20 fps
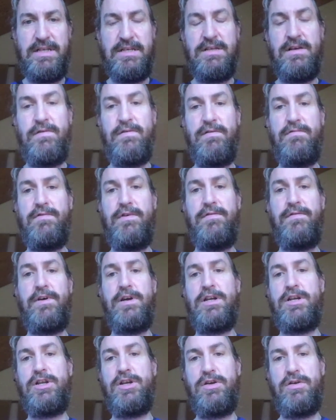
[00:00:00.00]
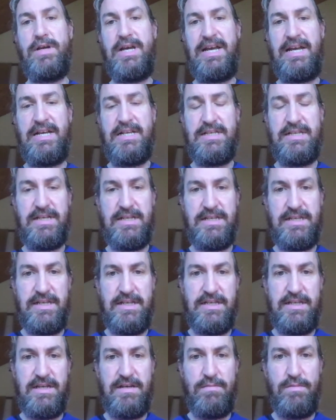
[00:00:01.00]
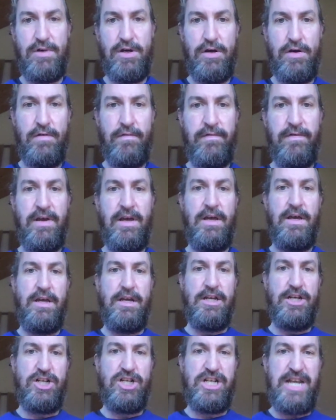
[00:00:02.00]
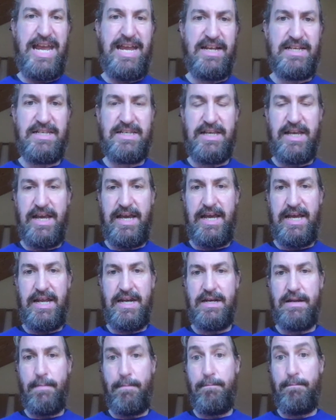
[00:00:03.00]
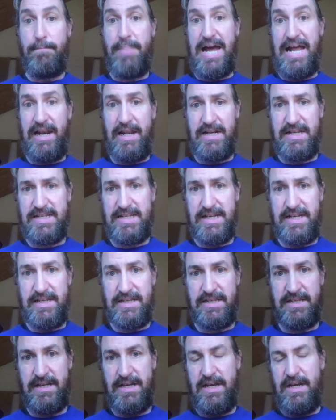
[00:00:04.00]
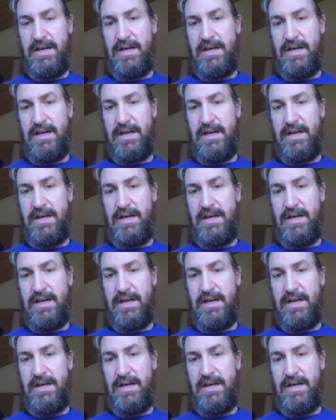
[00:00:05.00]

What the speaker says: It's often referred to as a system of checks and balances.